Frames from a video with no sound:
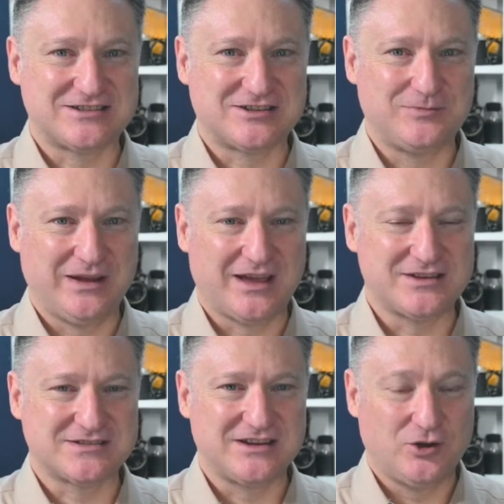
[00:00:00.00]

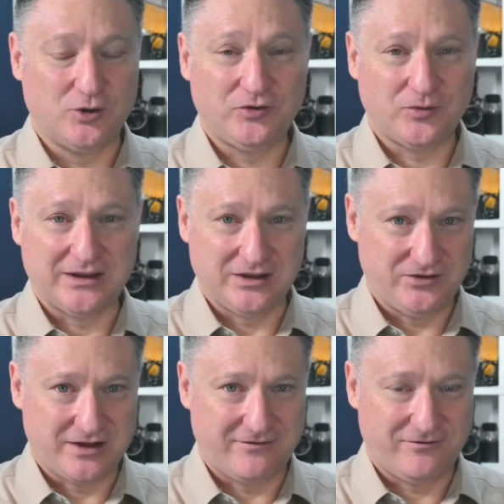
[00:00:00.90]
because Hootsuite can do
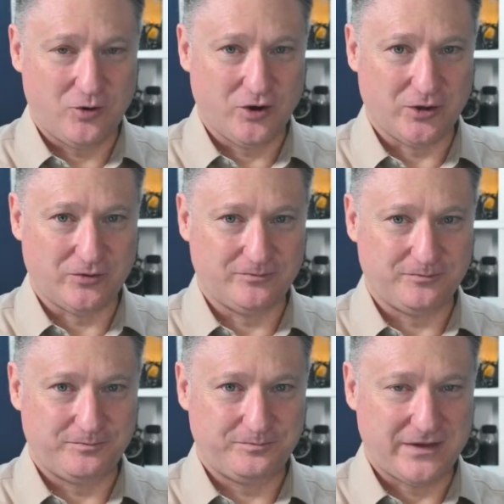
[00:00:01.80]
that for you.
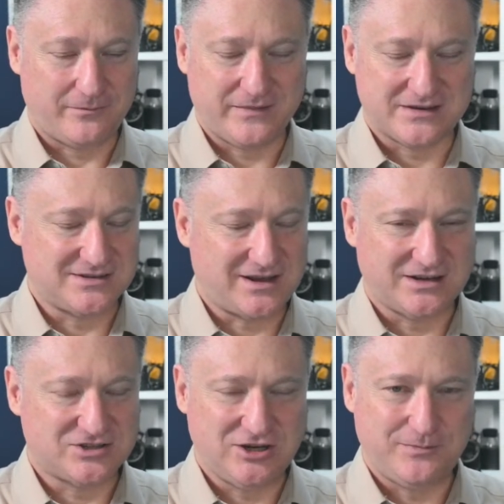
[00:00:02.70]
Now, that's not a
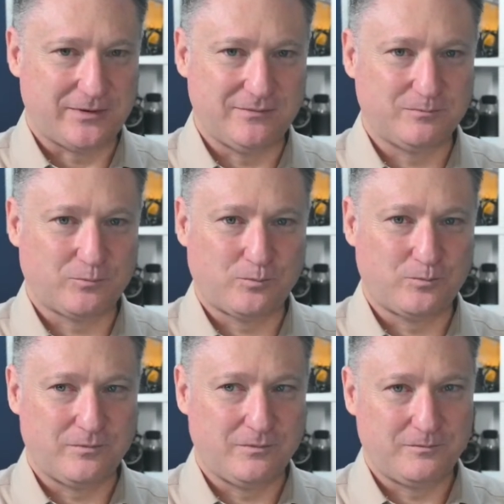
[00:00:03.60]
cheap
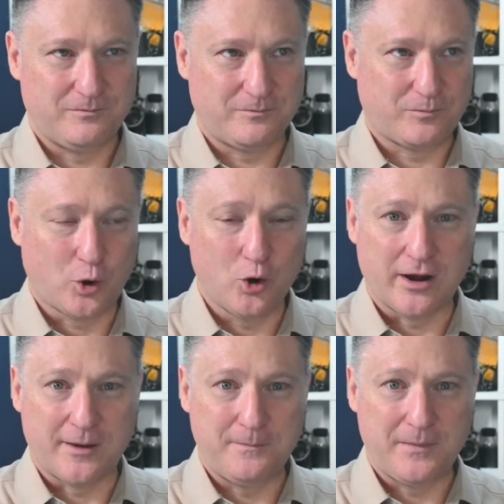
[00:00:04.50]

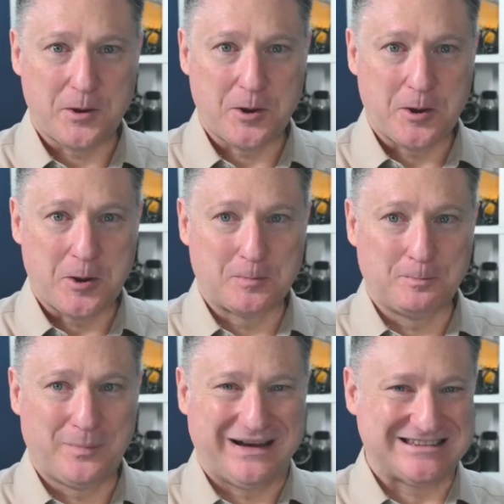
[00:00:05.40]
program,
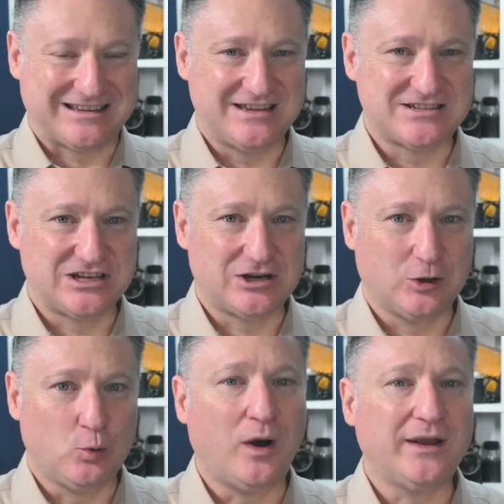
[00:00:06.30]
but
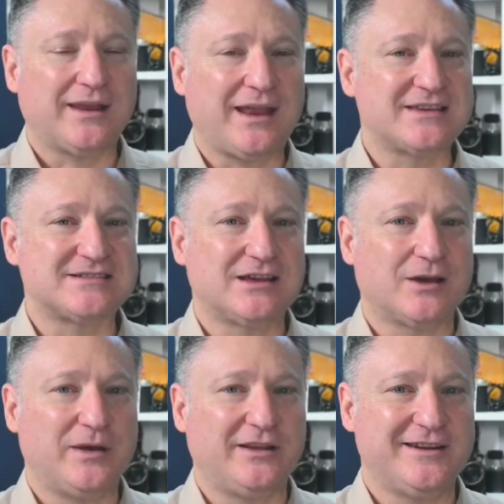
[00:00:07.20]
considering what it has the
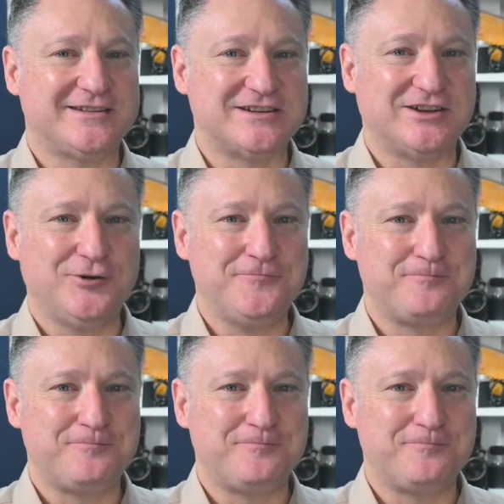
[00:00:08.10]
ability to do,